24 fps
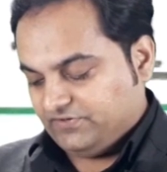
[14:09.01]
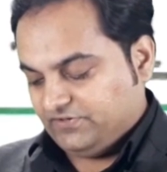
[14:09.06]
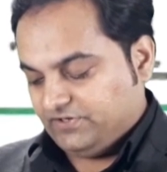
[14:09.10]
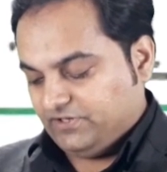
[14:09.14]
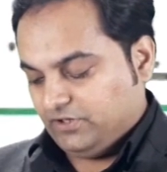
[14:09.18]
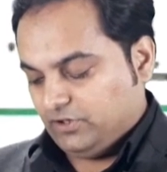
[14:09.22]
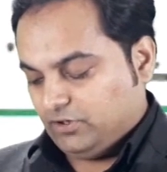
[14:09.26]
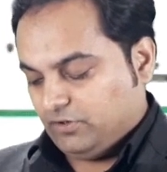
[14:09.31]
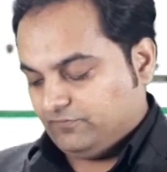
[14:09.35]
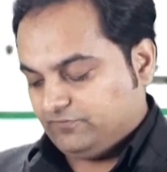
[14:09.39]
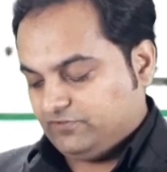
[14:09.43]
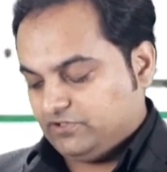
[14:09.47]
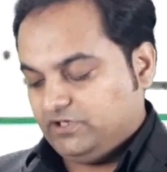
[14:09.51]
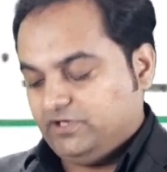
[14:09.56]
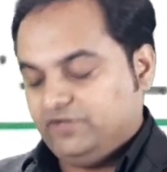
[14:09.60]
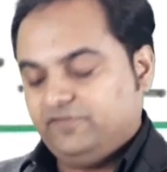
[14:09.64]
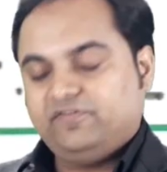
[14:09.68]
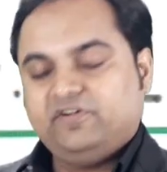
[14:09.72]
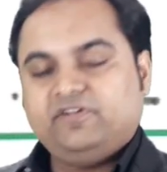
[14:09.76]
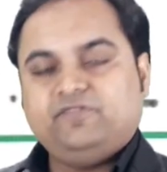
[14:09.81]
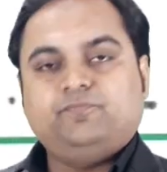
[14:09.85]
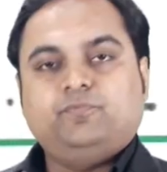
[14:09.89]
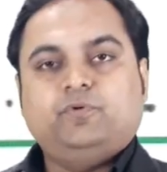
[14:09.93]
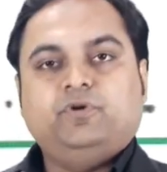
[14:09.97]
of
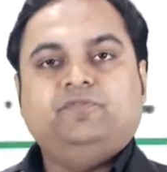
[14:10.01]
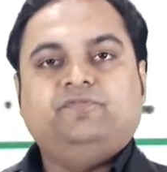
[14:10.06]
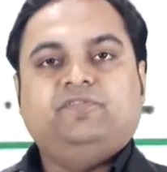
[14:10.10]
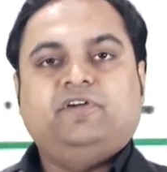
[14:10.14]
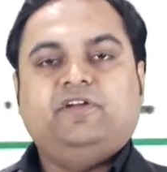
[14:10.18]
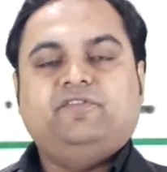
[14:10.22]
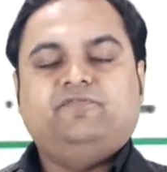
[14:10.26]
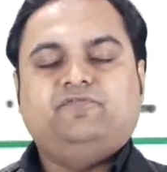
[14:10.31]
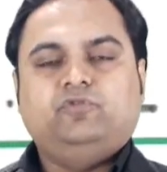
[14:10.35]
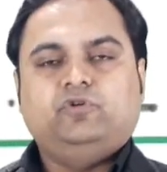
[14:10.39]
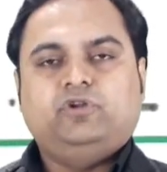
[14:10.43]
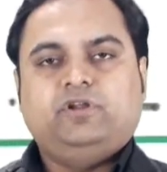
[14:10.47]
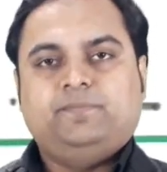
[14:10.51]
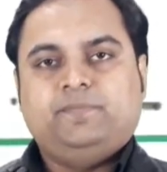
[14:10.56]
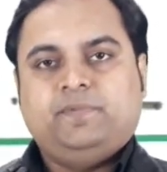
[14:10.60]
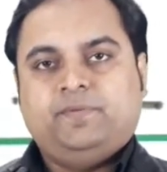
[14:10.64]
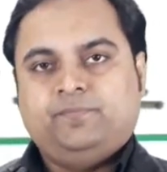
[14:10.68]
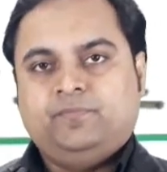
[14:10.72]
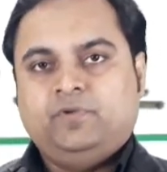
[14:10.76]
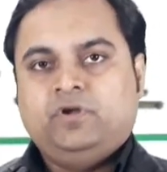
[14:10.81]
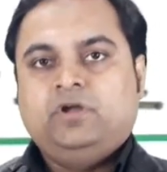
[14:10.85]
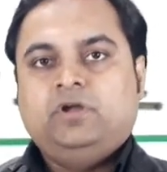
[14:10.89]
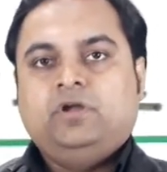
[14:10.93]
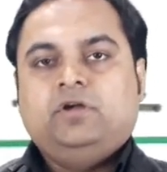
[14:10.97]
35.54 mm
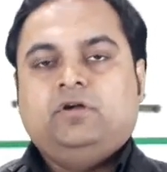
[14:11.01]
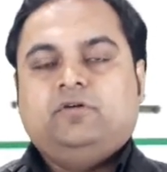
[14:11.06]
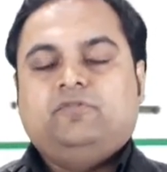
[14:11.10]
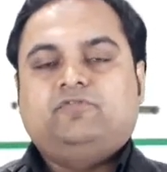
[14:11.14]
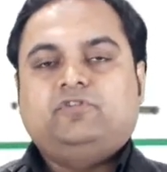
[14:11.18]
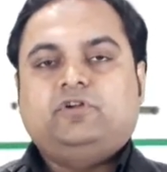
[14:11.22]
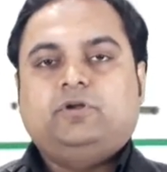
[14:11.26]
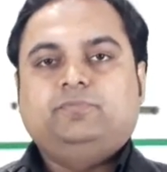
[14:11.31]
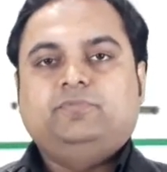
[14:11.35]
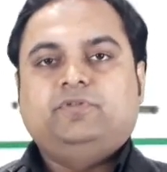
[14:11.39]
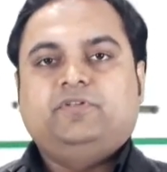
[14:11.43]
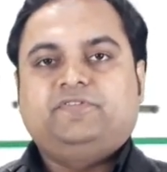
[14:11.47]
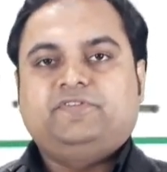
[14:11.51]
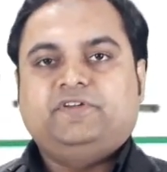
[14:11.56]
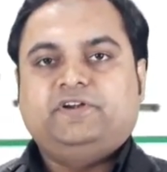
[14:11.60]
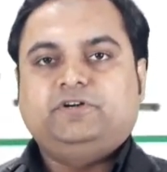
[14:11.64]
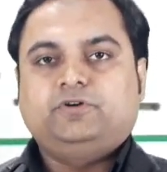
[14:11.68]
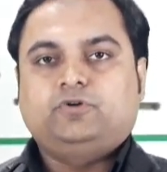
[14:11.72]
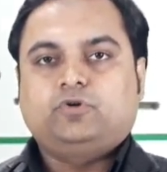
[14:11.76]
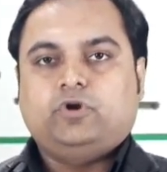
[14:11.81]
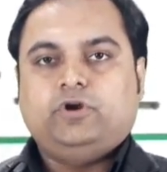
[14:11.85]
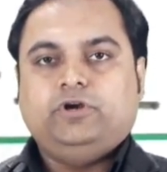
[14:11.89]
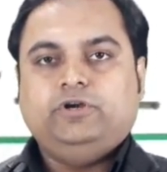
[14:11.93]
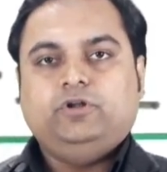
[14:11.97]
from the
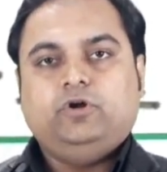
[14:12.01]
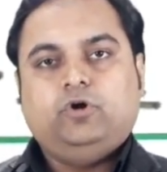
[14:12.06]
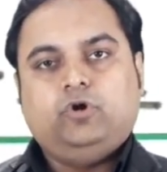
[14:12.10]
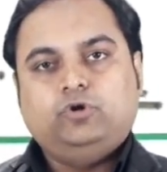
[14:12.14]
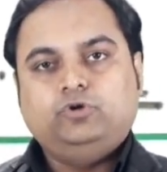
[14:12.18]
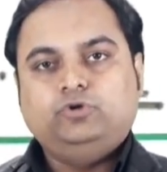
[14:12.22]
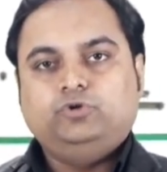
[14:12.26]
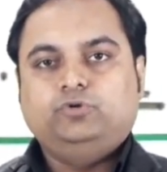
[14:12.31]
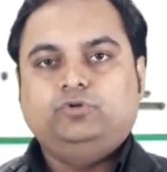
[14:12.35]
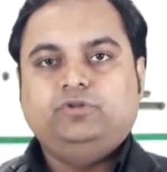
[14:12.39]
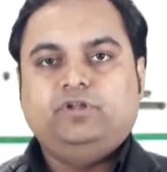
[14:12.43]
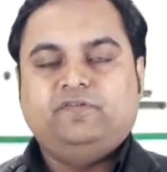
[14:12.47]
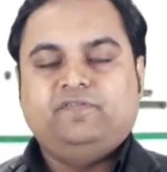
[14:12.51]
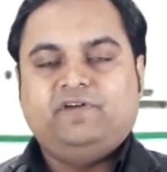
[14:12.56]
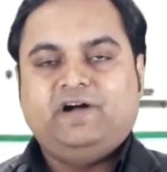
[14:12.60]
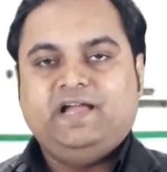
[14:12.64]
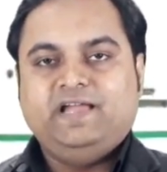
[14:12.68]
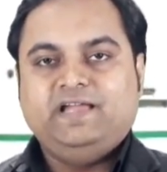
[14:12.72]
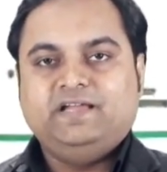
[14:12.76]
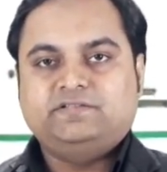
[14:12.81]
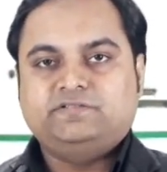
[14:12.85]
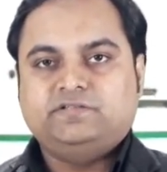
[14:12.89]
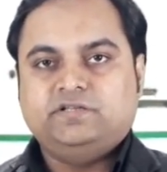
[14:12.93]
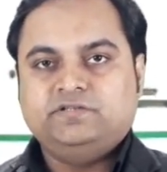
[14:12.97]
centroid onto the y
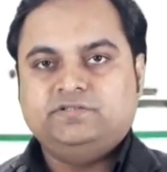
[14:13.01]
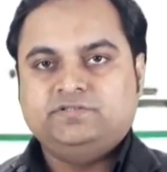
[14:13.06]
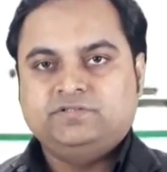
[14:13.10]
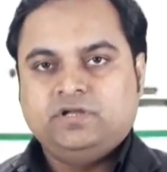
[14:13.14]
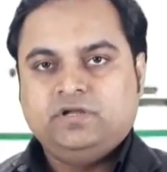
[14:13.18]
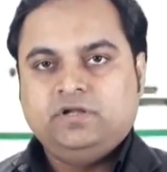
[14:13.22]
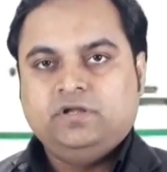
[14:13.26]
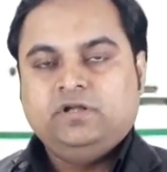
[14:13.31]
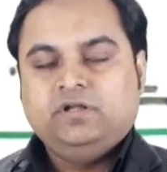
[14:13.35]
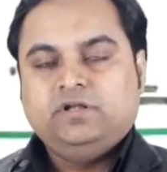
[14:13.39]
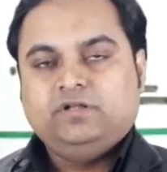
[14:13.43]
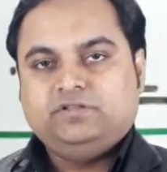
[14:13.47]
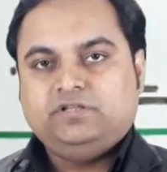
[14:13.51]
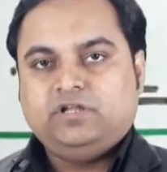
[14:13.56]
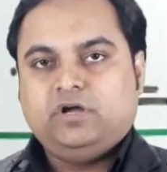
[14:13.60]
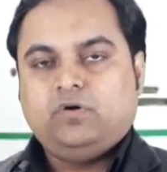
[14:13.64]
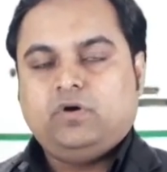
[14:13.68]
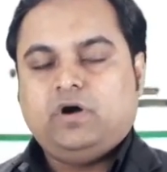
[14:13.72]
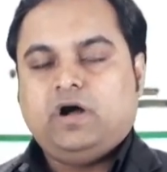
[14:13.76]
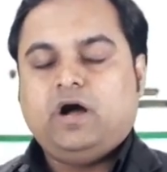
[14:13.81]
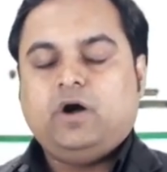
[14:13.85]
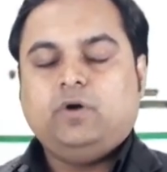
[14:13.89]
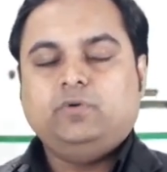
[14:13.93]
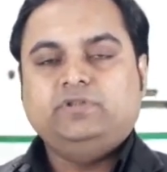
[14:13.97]
axis. Now
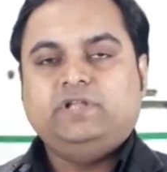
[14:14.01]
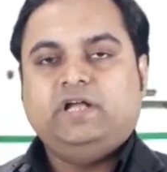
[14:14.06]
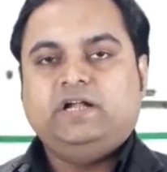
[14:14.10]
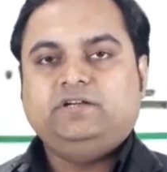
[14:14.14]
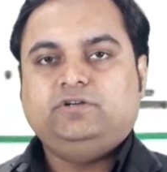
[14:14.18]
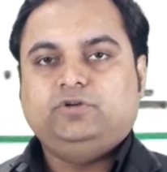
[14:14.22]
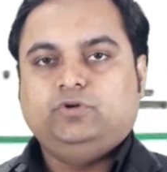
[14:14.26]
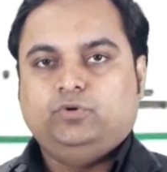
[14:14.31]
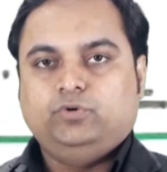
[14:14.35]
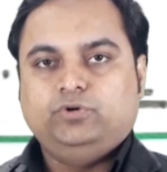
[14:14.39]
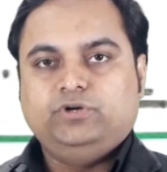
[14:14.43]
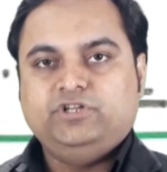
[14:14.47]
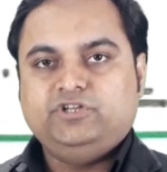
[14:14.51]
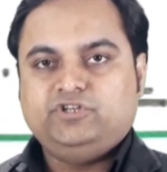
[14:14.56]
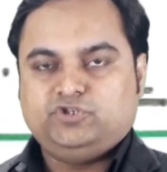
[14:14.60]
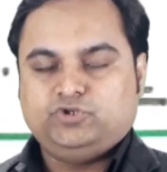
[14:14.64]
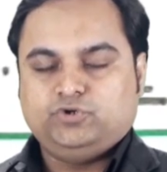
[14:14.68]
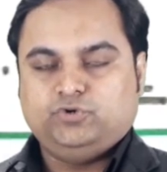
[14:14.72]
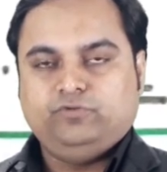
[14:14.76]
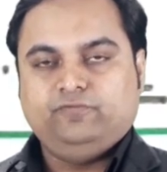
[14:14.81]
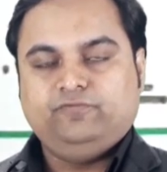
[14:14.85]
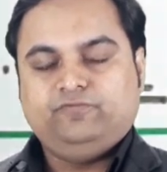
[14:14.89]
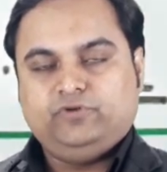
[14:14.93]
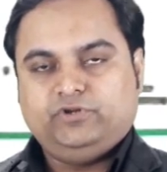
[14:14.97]
how that load is
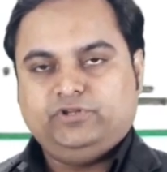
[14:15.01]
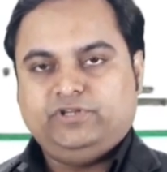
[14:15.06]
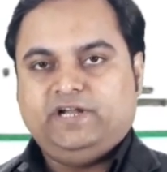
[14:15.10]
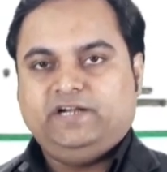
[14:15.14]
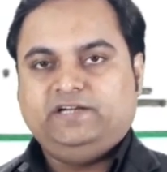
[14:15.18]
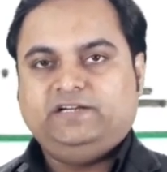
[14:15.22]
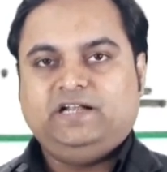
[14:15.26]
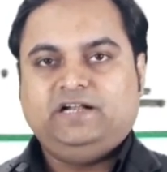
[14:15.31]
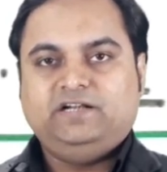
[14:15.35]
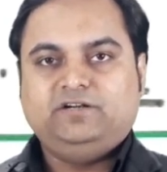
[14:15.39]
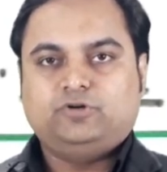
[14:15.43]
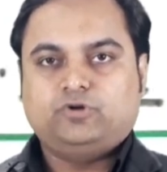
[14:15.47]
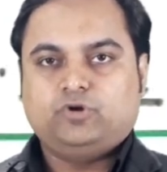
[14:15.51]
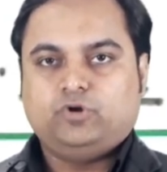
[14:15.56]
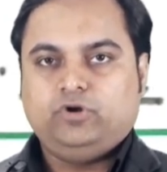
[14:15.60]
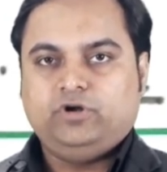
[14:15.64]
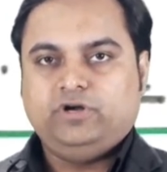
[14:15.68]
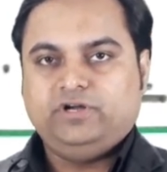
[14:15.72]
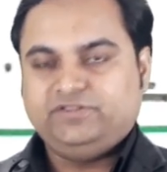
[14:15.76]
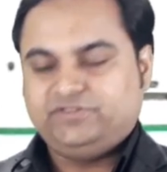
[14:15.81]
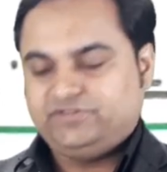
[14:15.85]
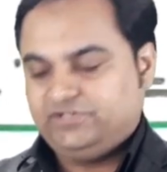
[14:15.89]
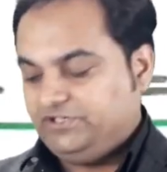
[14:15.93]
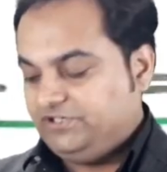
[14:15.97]
shown, for that I'll draw
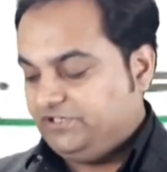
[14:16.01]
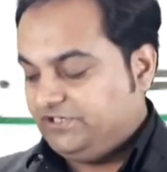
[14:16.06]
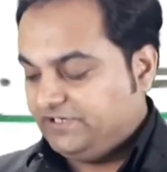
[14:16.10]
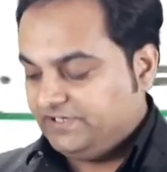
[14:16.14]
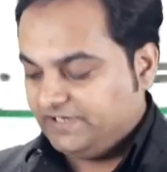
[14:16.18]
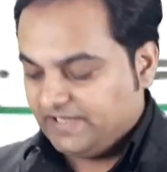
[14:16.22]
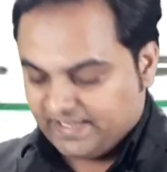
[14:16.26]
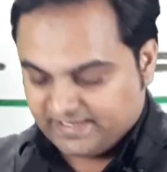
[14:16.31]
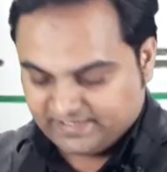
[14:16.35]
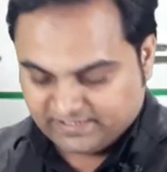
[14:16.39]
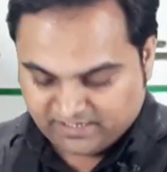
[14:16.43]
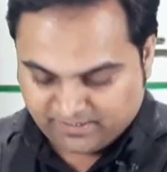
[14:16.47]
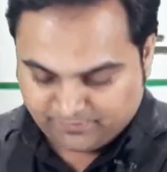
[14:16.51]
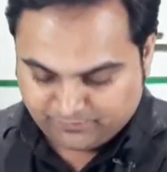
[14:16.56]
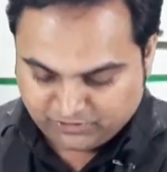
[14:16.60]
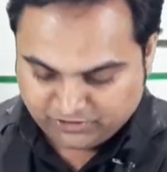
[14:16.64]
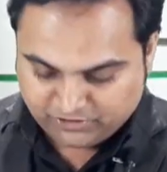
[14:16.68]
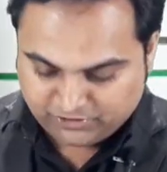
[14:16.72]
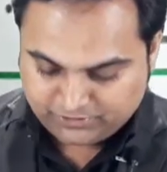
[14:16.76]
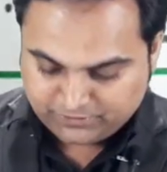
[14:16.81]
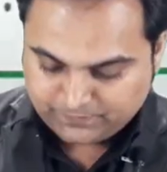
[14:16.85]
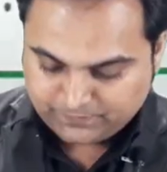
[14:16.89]
a 3D diagram here